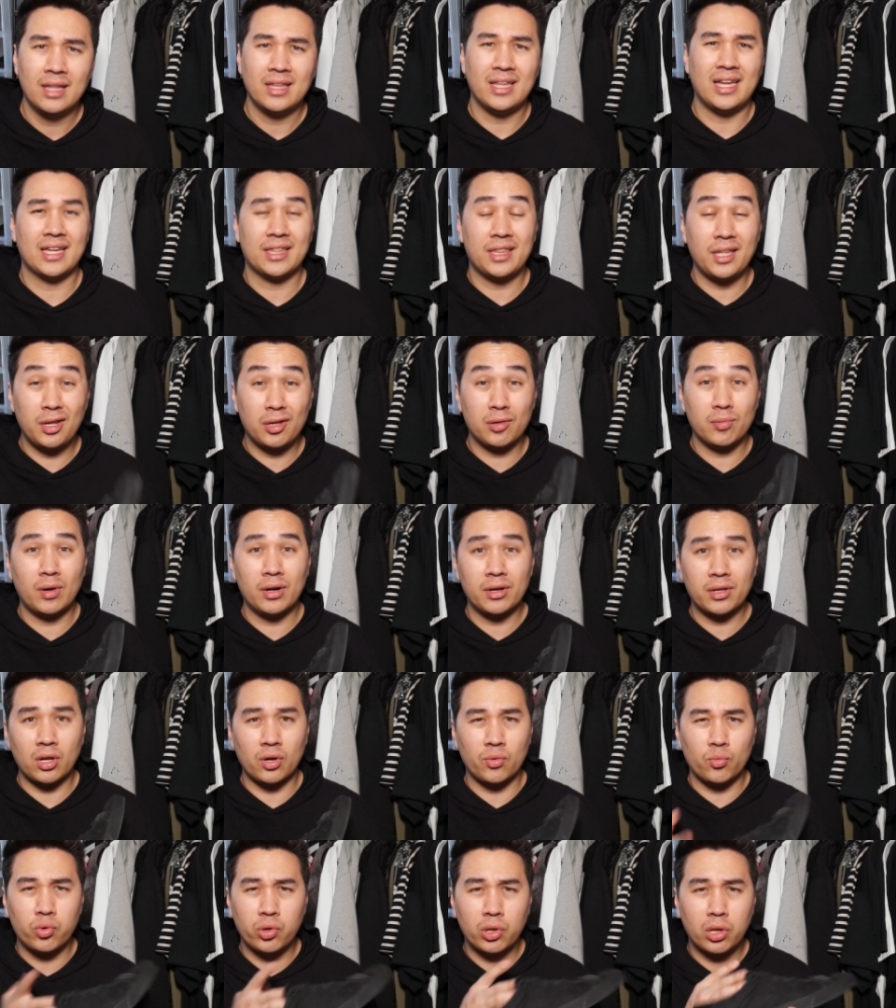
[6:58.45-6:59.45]
Like, these ones
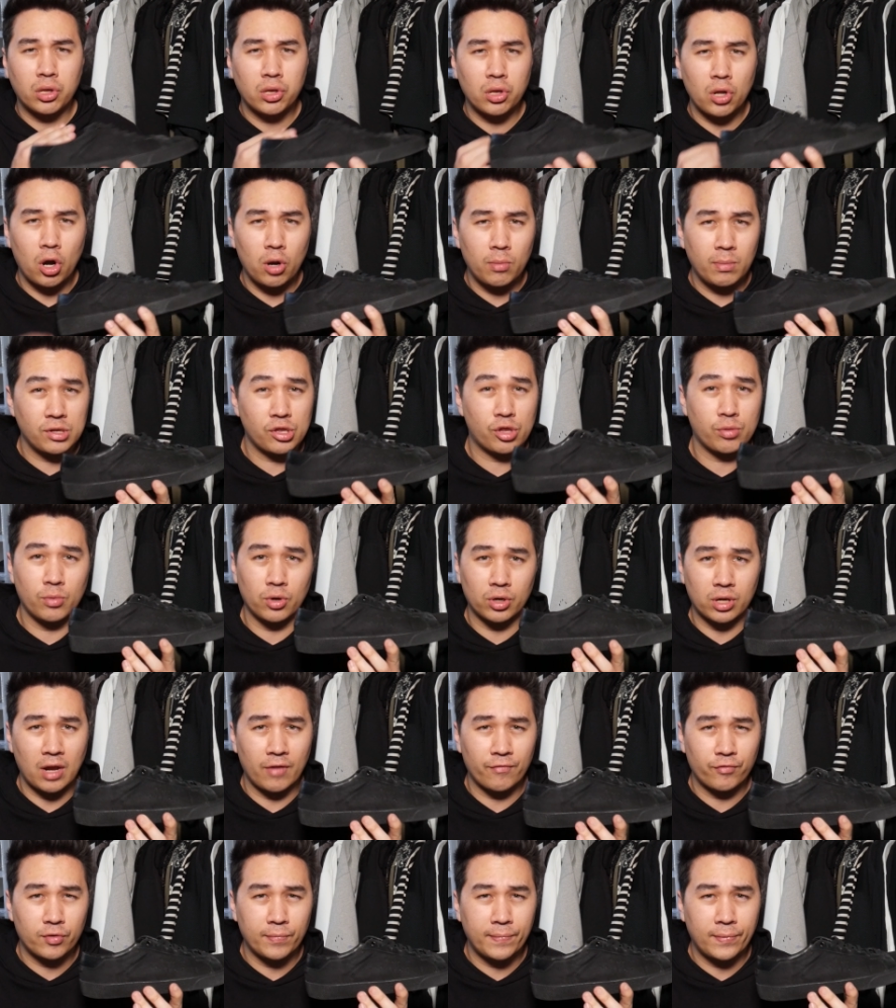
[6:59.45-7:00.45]
are so much more
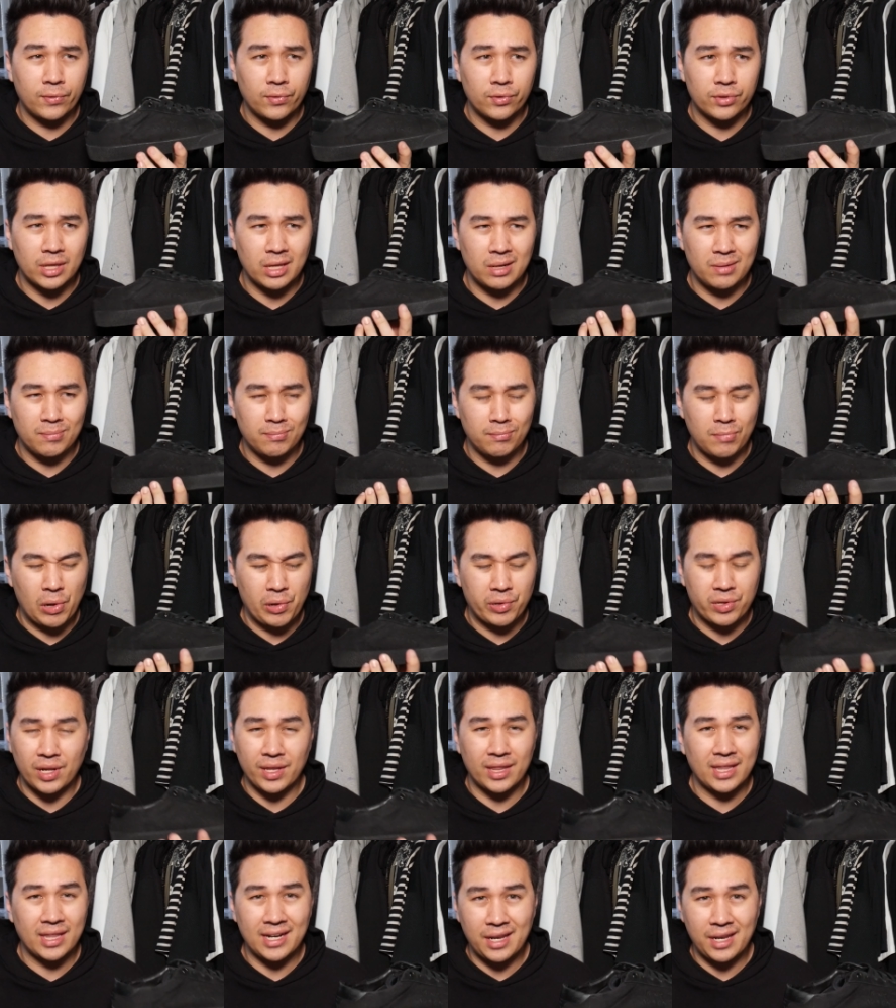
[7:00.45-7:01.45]
comfortable than
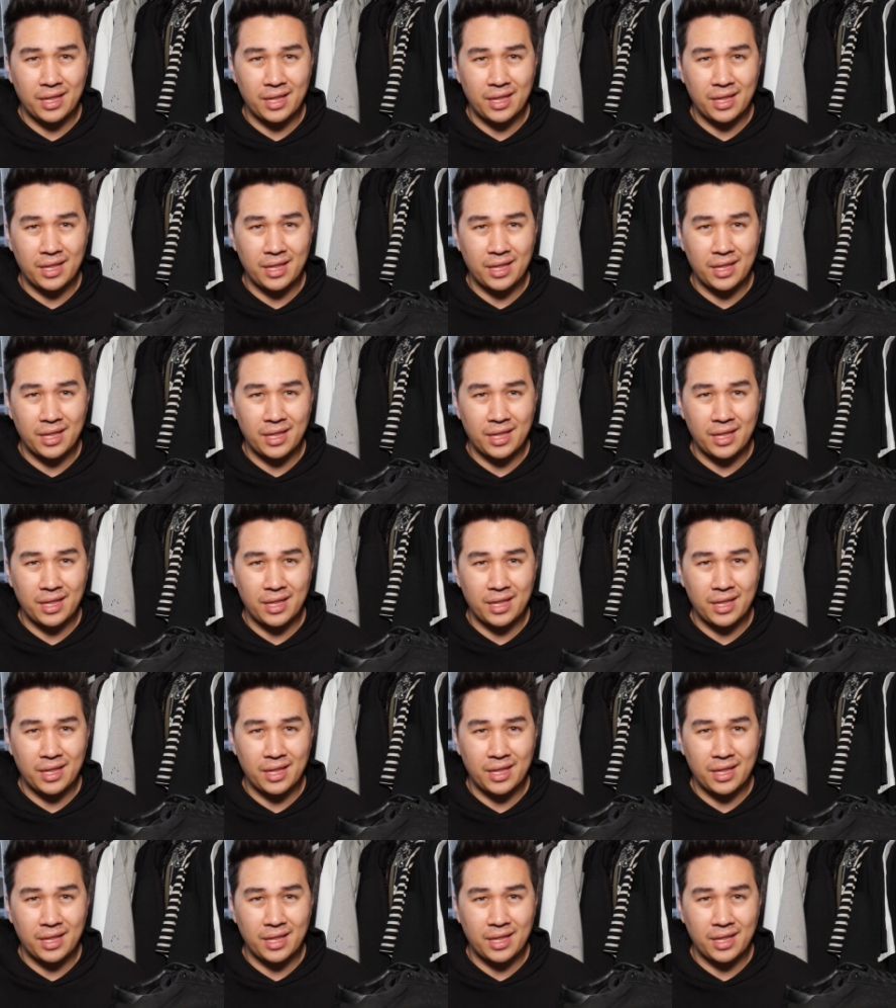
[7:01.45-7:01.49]
most of the